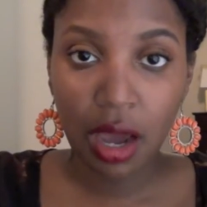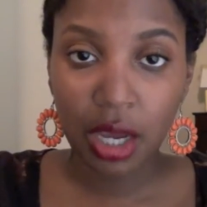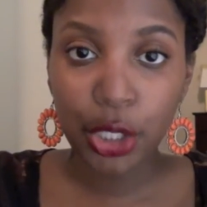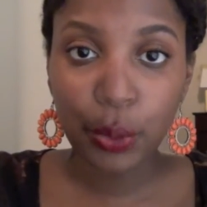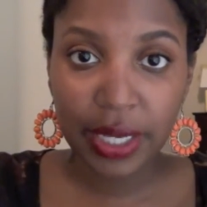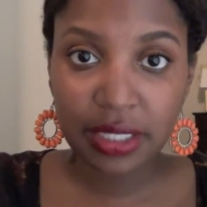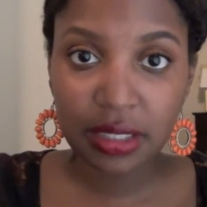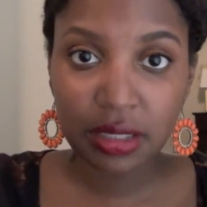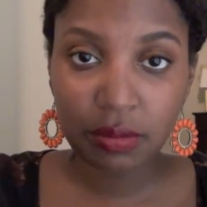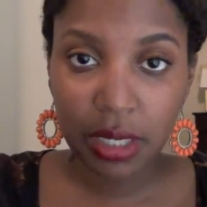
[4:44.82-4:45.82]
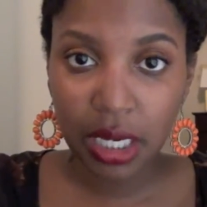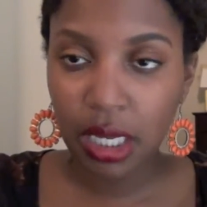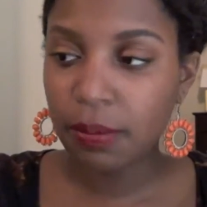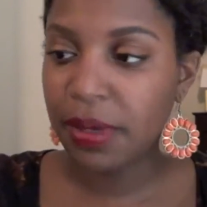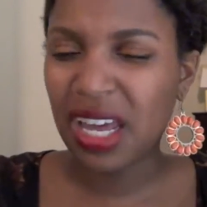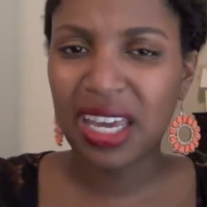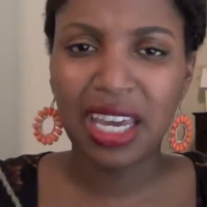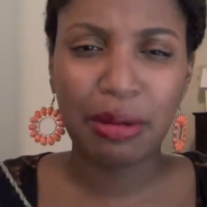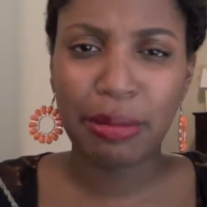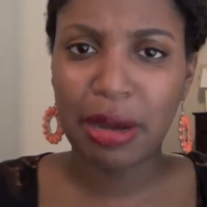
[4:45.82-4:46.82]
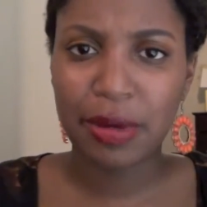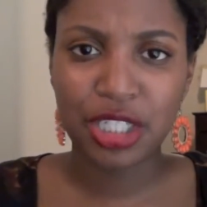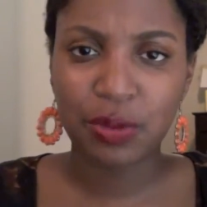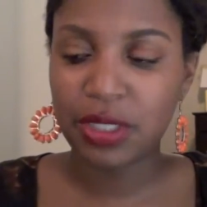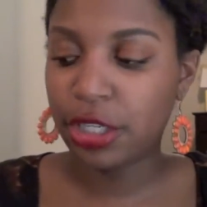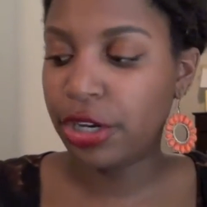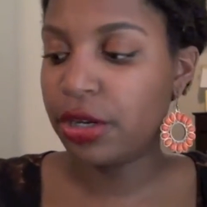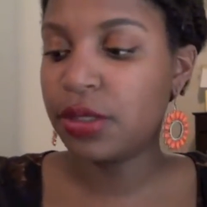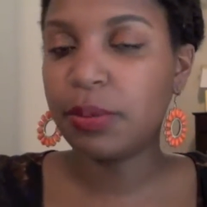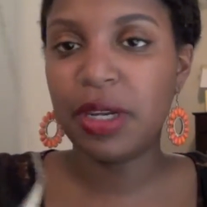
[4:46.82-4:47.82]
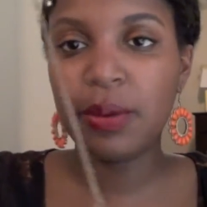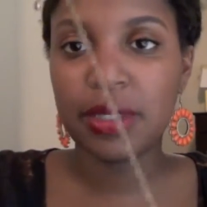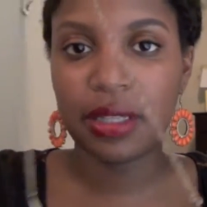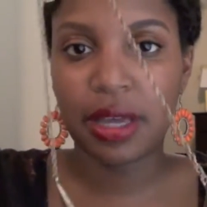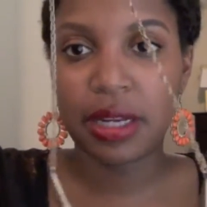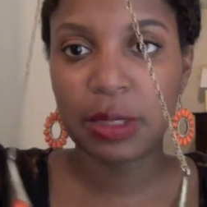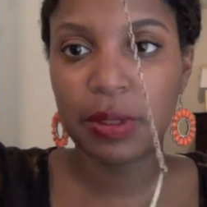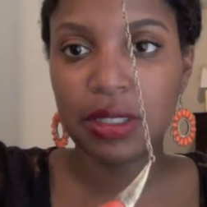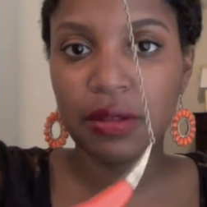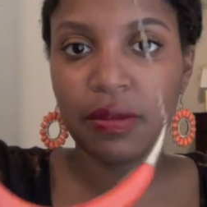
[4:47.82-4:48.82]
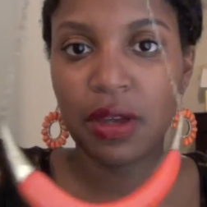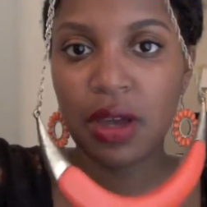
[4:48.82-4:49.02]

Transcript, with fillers: US money, but I can't remember how much it was in euros, but it wasn't that expensive.